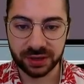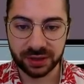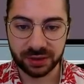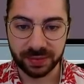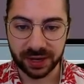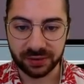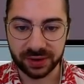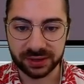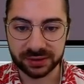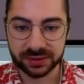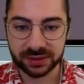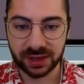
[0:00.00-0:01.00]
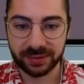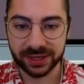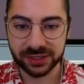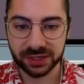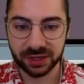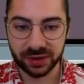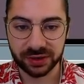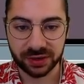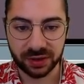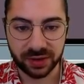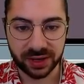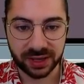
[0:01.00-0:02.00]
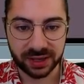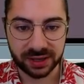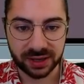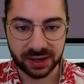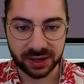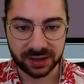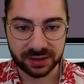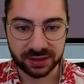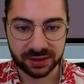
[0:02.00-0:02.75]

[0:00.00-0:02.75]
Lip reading: the background. I'm actually going to go ahead and